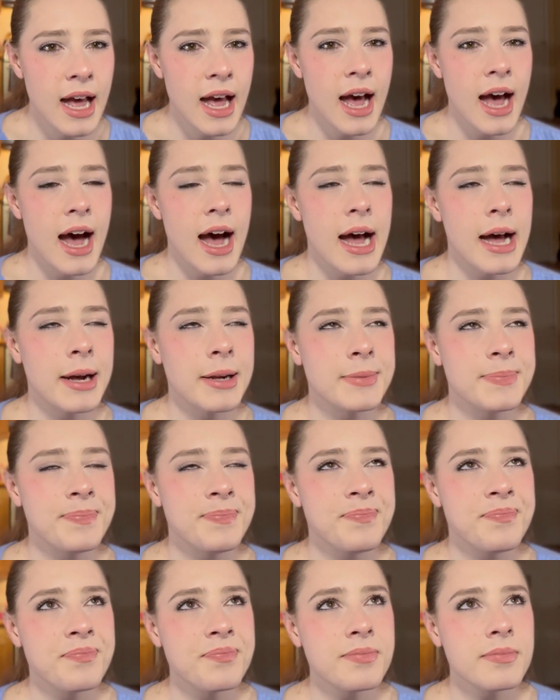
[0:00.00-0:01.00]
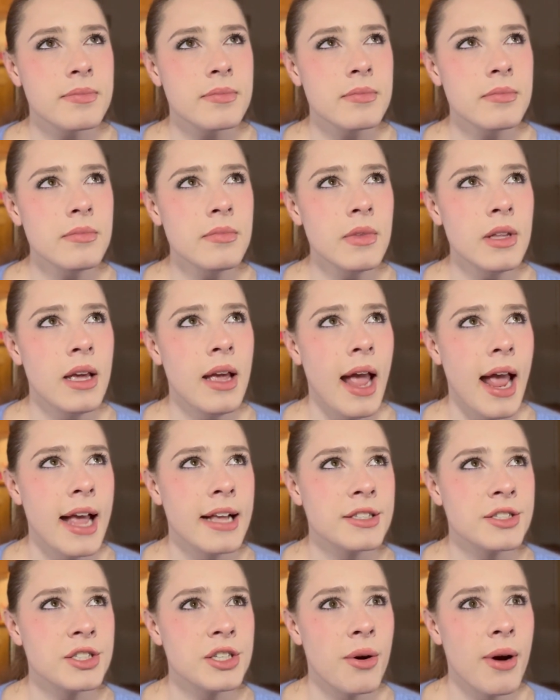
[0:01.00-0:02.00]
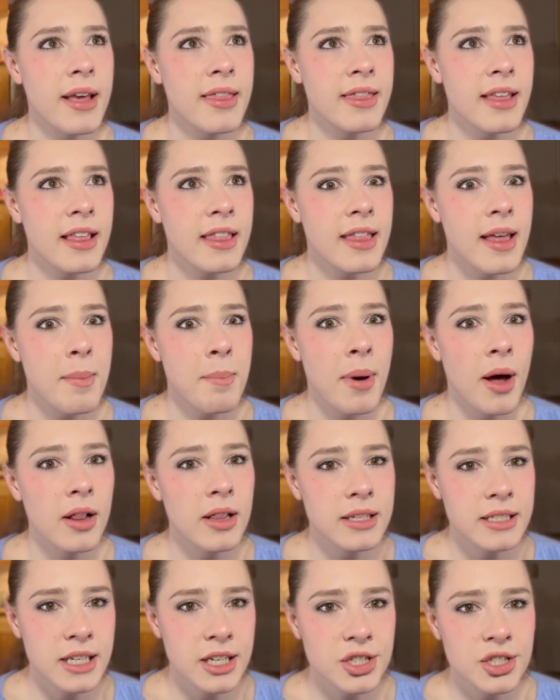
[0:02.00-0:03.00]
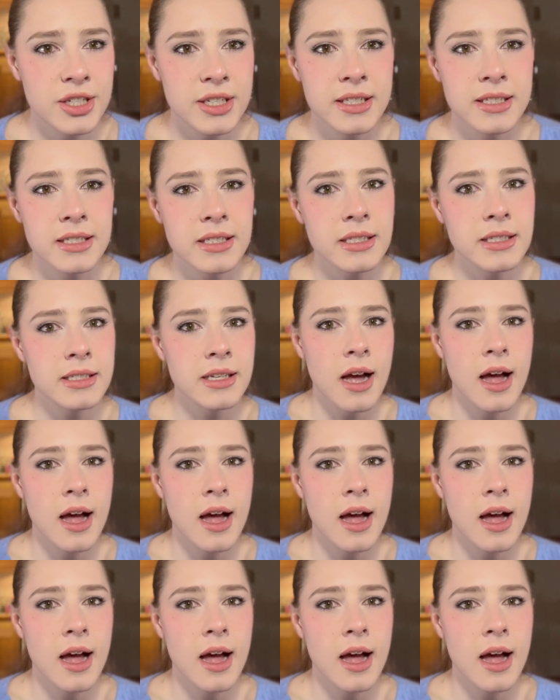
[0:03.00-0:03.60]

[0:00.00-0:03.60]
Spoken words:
And so I think that politicians